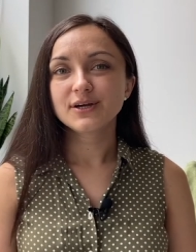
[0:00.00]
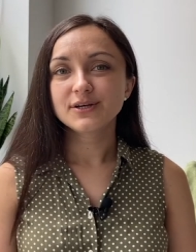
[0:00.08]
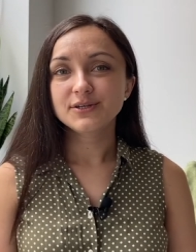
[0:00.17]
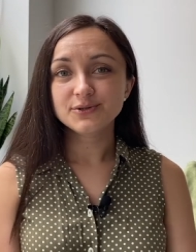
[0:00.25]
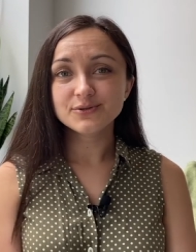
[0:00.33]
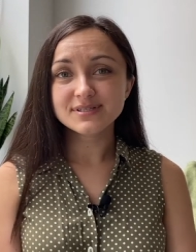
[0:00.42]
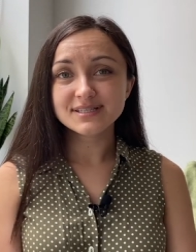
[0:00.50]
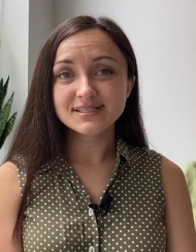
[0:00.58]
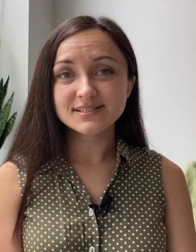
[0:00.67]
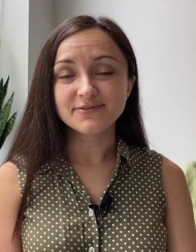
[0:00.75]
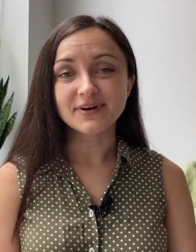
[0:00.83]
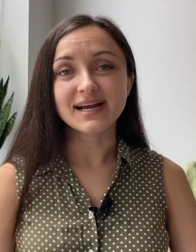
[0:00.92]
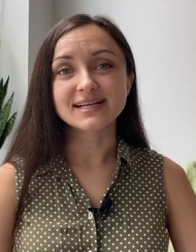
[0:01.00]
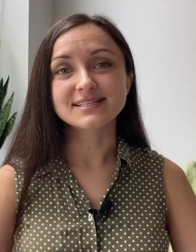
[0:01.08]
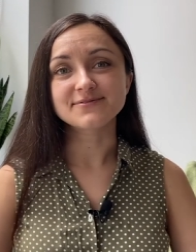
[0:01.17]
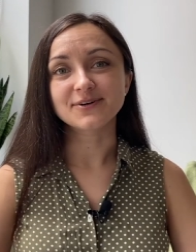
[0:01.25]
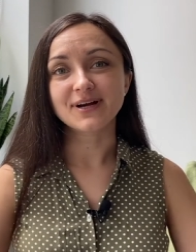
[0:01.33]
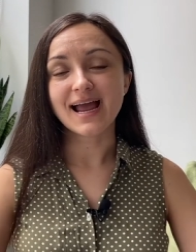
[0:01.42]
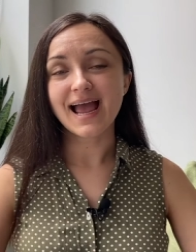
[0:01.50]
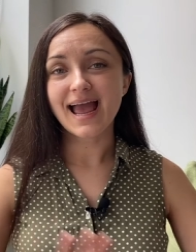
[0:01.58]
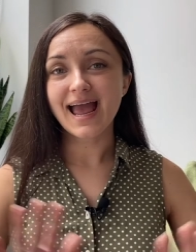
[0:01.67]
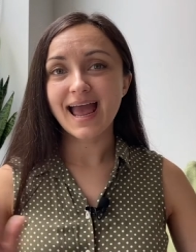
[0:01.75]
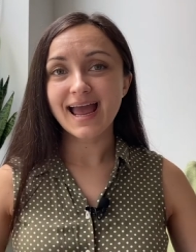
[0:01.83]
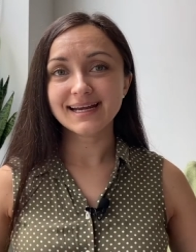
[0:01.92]
Use this phrase for
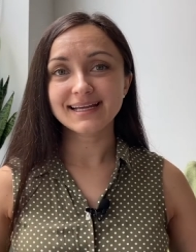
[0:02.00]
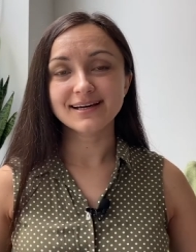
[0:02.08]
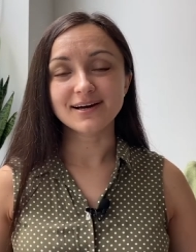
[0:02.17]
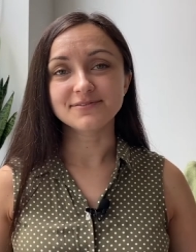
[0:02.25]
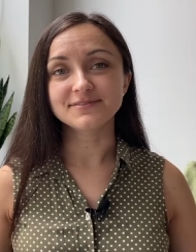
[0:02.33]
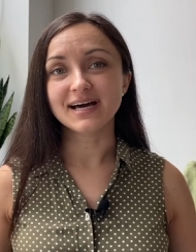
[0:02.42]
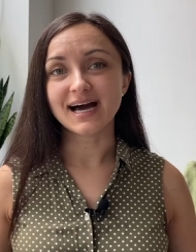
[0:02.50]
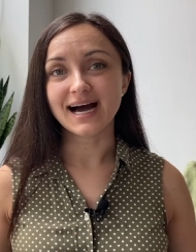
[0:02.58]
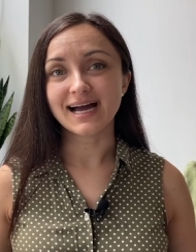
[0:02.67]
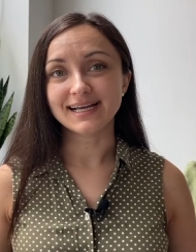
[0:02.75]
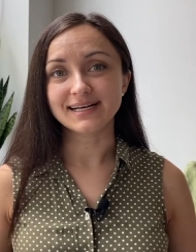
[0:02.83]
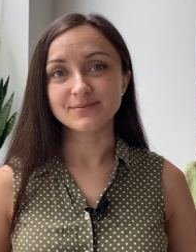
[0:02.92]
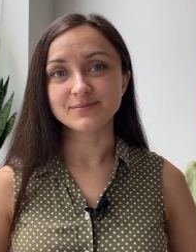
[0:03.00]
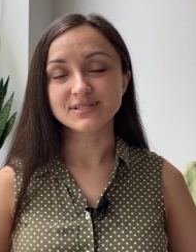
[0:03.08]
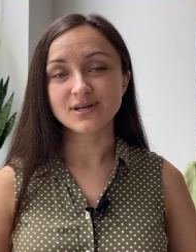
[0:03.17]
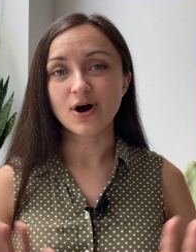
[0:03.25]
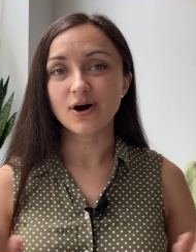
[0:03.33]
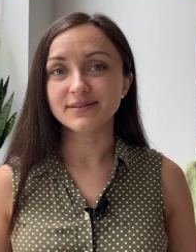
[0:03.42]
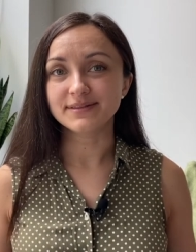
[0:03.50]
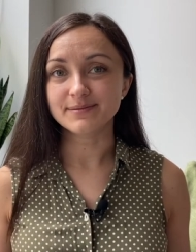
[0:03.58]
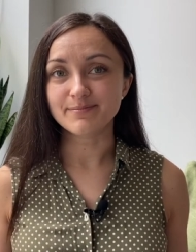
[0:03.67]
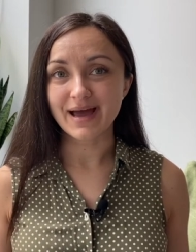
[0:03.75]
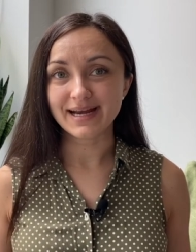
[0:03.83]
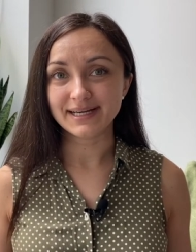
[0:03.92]
any of the items on the
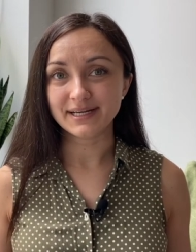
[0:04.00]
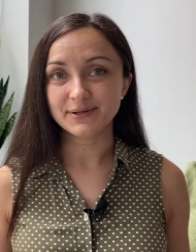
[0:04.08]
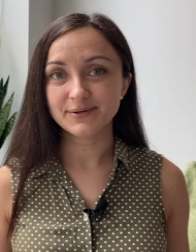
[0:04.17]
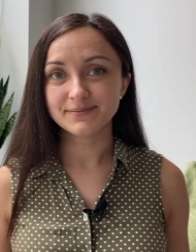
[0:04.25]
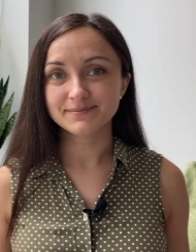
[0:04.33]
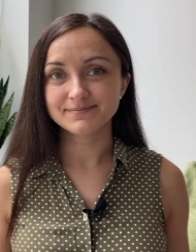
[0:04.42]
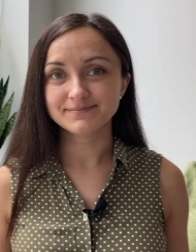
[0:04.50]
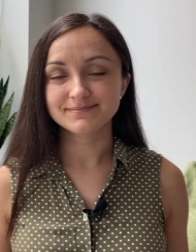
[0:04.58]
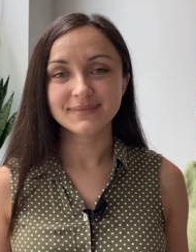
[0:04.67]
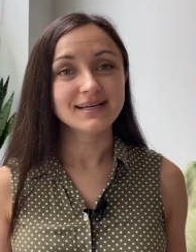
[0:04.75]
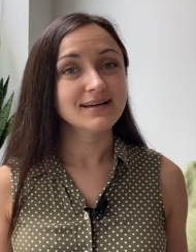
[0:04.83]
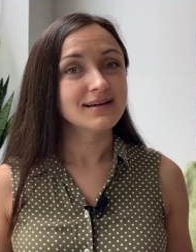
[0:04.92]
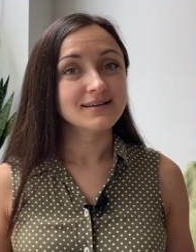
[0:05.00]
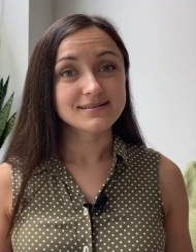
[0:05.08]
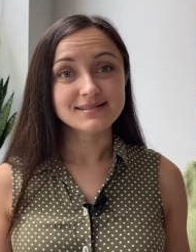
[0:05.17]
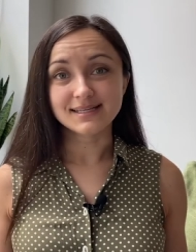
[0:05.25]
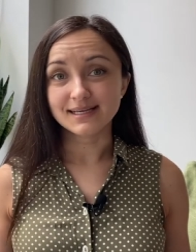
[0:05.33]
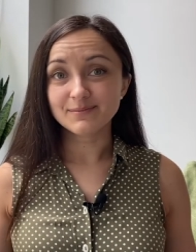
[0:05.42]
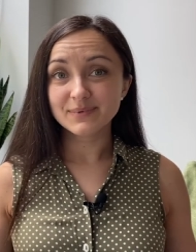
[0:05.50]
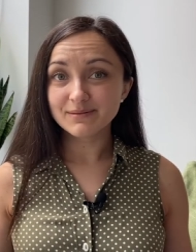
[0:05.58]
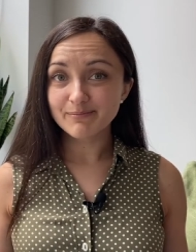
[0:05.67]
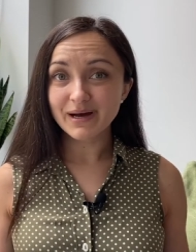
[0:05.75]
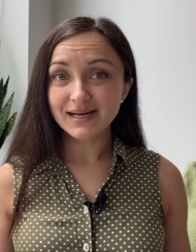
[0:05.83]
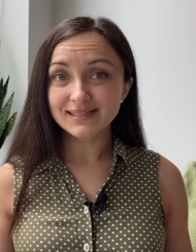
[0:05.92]
menu
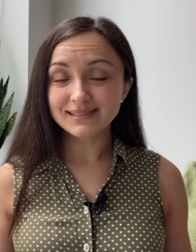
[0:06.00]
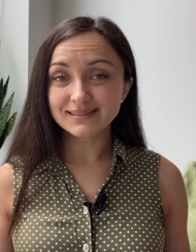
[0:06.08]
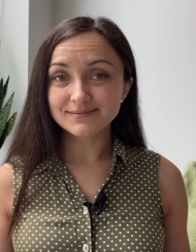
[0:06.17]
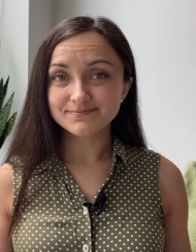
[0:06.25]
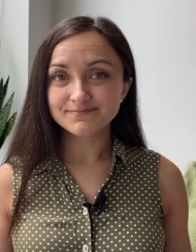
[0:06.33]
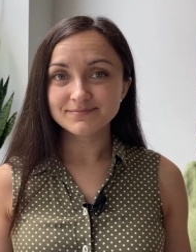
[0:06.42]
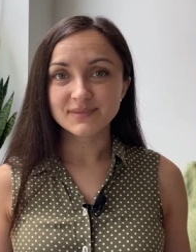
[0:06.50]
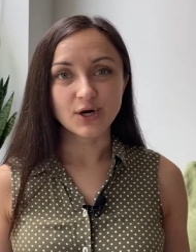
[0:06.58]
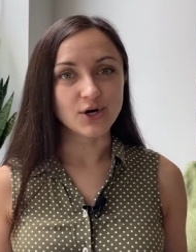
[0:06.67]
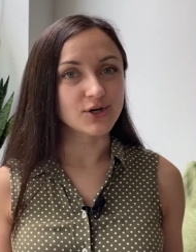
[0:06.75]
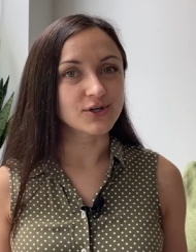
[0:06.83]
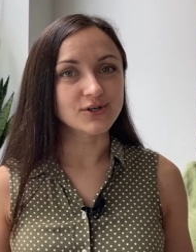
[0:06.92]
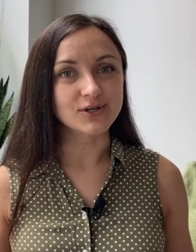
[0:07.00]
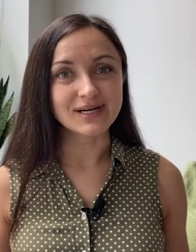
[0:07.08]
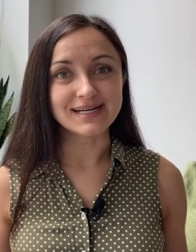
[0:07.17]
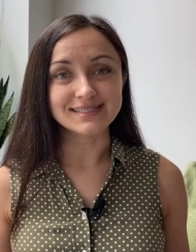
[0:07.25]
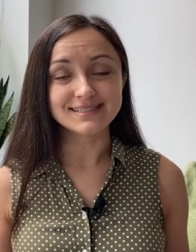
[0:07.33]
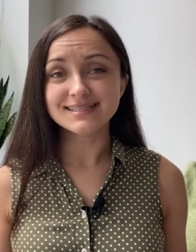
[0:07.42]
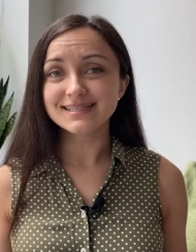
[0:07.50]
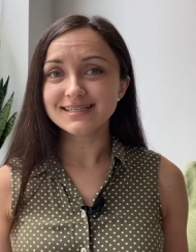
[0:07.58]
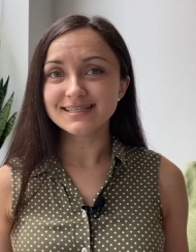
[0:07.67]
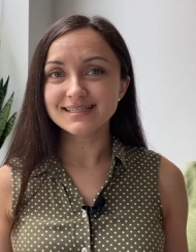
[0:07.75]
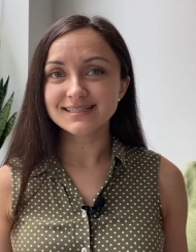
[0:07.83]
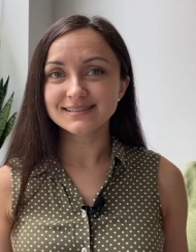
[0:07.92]
cinnamon bun, Earl Grey
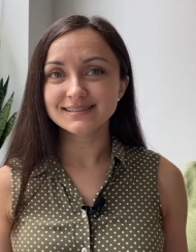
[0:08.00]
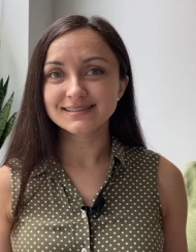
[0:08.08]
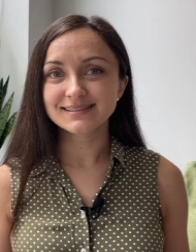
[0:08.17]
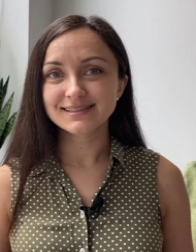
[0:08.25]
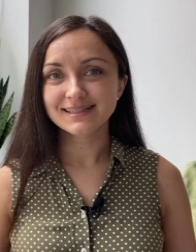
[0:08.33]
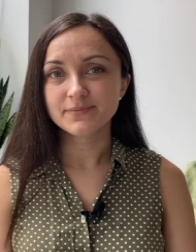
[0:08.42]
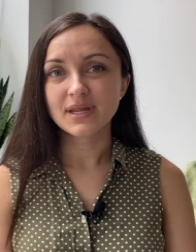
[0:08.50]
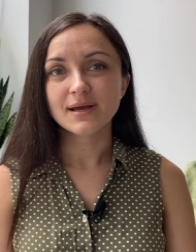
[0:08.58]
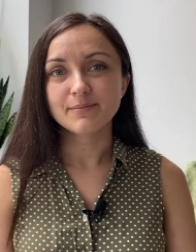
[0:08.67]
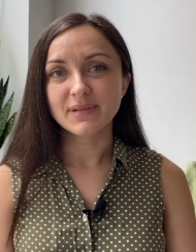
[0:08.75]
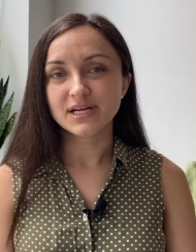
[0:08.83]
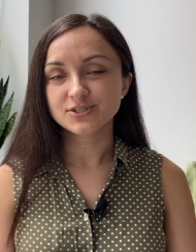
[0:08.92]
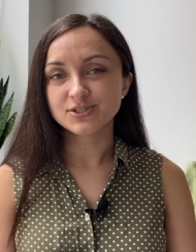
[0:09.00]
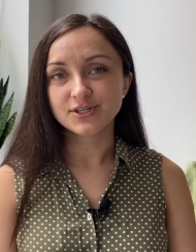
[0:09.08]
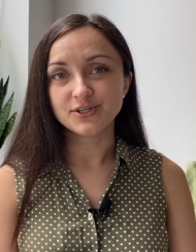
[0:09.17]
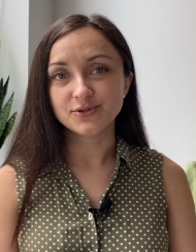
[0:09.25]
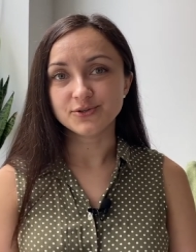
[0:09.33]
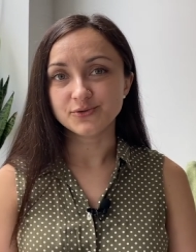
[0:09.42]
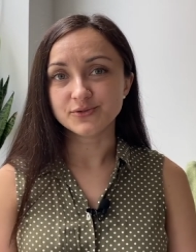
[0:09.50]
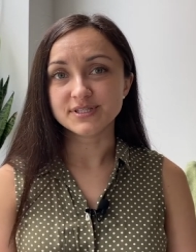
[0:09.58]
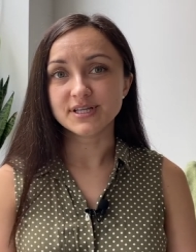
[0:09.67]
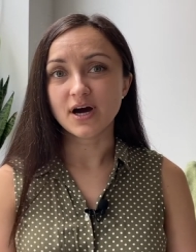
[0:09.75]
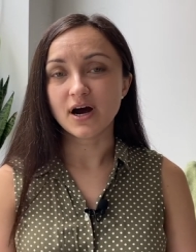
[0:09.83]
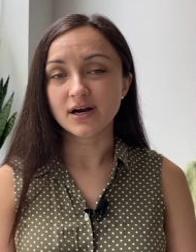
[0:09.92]
tea. Make sure you use
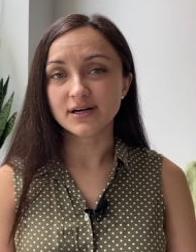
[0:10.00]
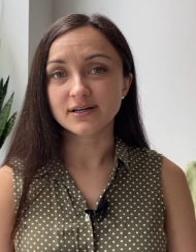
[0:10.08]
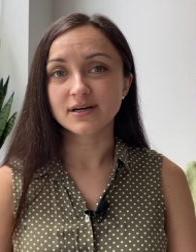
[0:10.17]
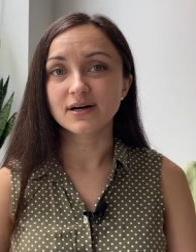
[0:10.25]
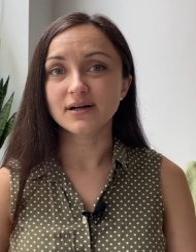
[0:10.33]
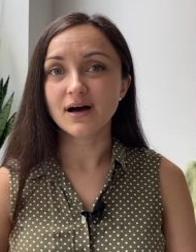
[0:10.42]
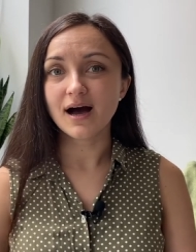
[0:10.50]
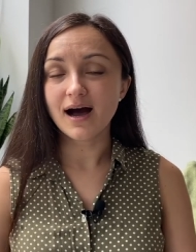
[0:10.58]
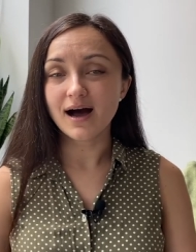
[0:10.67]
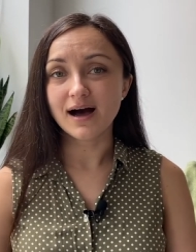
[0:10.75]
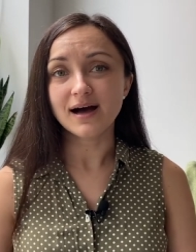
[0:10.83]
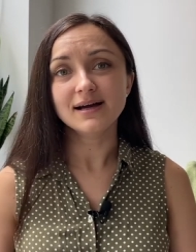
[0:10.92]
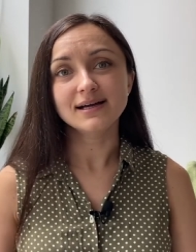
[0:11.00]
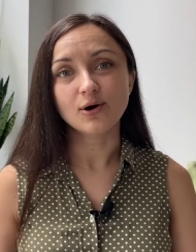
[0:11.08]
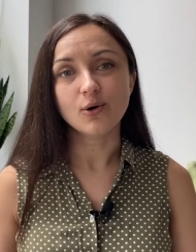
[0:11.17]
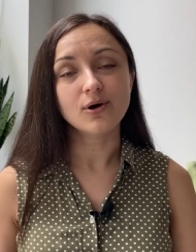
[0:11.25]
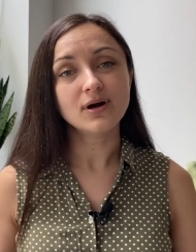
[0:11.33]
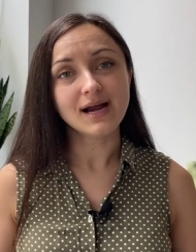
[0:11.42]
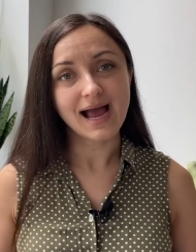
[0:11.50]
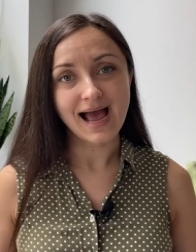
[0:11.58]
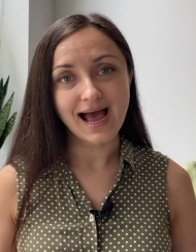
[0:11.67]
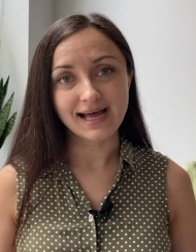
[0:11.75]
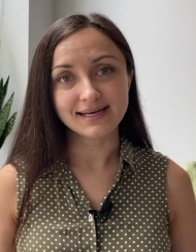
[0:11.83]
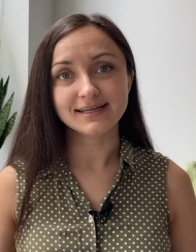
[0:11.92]
the article a or
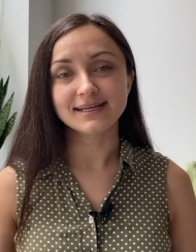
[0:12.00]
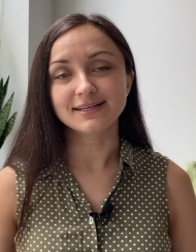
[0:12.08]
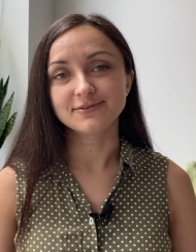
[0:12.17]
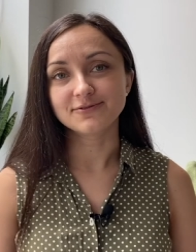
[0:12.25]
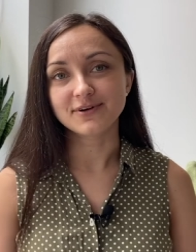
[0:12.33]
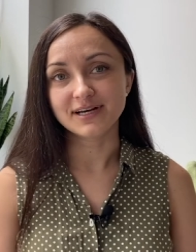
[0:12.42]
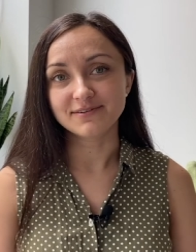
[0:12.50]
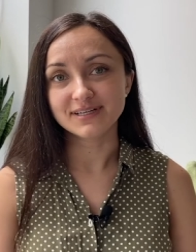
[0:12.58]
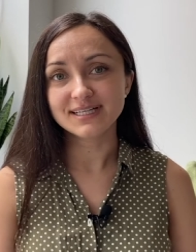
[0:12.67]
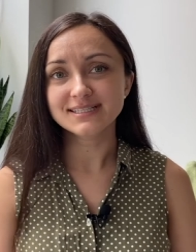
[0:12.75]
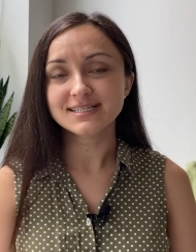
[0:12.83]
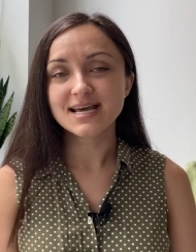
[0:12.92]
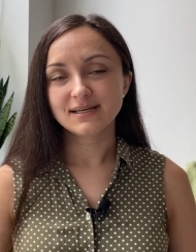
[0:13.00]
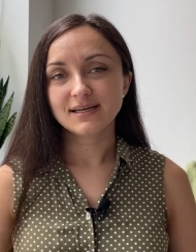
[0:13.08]
an in front of it.